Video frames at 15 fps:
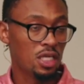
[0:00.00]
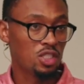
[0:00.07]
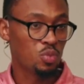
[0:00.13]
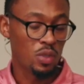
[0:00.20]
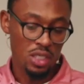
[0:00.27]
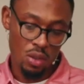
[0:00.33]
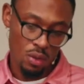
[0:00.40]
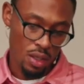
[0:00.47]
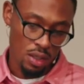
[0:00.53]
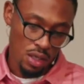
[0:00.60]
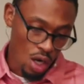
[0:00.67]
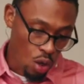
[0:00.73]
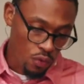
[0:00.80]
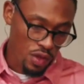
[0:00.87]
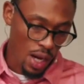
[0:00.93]
because we don't
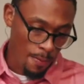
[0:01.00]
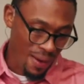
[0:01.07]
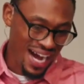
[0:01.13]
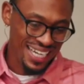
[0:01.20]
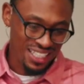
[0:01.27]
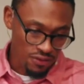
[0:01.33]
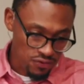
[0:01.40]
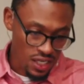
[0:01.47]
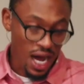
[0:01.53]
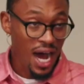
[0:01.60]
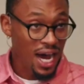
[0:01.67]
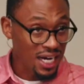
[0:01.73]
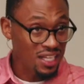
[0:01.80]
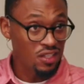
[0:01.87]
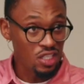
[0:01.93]
know the mind of
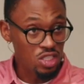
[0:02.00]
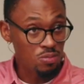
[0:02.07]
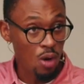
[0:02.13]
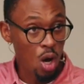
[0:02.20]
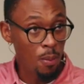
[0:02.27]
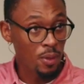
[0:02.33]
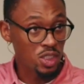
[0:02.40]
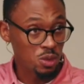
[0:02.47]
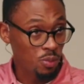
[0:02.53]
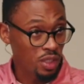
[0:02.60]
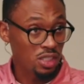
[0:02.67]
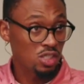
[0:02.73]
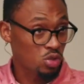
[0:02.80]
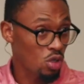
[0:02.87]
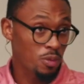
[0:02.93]
God in these
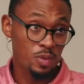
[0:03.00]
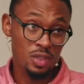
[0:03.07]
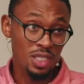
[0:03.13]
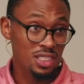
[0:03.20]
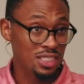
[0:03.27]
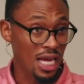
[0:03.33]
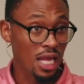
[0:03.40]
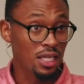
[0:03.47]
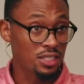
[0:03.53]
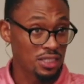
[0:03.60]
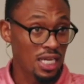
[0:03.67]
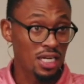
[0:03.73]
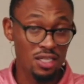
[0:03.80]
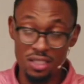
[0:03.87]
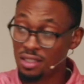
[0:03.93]
moments, but the scripture does
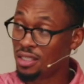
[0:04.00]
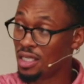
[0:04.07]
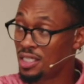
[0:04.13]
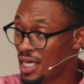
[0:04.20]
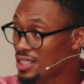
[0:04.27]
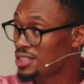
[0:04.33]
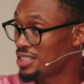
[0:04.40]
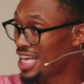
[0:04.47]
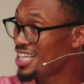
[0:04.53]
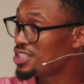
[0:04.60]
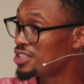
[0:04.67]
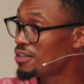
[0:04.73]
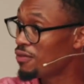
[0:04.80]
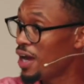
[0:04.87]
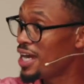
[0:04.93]
tell us that he does it.
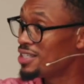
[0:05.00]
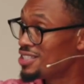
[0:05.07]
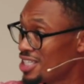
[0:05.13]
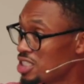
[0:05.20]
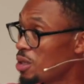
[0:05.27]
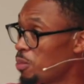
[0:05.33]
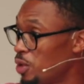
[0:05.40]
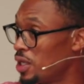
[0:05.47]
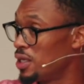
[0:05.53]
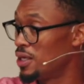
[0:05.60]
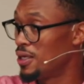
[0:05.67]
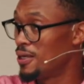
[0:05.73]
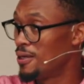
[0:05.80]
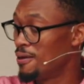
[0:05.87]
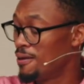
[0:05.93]
That's divine
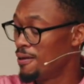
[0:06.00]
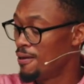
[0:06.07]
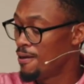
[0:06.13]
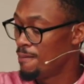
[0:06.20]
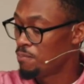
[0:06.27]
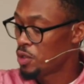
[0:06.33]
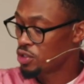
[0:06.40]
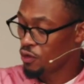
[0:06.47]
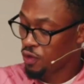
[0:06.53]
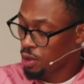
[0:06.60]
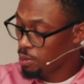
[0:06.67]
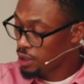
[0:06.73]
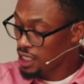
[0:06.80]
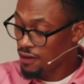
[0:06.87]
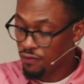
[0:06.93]
discipline. And
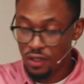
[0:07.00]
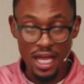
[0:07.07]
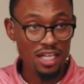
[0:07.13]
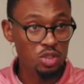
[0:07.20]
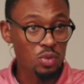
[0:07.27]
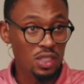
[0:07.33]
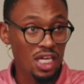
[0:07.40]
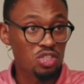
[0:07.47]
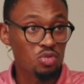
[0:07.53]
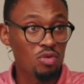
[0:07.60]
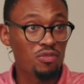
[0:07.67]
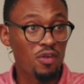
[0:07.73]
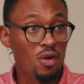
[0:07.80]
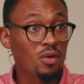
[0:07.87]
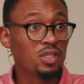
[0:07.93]
so for the believer, that's what
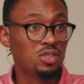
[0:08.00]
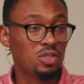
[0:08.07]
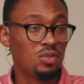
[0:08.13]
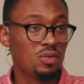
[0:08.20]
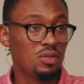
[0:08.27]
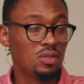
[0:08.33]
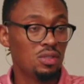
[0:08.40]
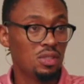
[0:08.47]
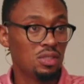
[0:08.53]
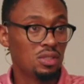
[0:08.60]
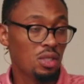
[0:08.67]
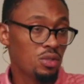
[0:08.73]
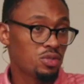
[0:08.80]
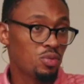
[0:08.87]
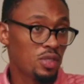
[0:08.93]
that's referring to,
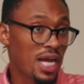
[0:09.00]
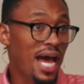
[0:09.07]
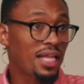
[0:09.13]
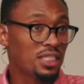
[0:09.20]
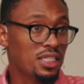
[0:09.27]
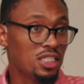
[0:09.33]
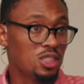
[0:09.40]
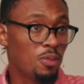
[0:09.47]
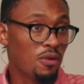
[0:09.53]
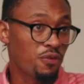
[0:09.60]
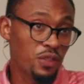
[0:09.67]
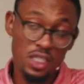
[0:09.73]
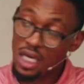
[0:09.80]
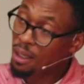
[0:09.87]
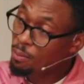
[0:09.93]
those
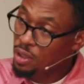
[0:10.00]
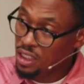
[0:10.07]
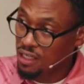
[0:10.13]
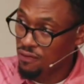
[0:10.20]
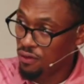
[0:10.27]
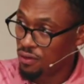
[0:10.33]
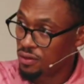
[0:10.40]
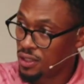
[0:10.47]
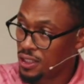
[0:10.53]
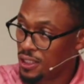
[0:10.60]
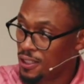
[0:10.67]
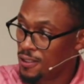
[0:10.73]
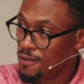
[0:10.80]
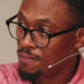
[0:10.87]
realities. But for the unbeliever,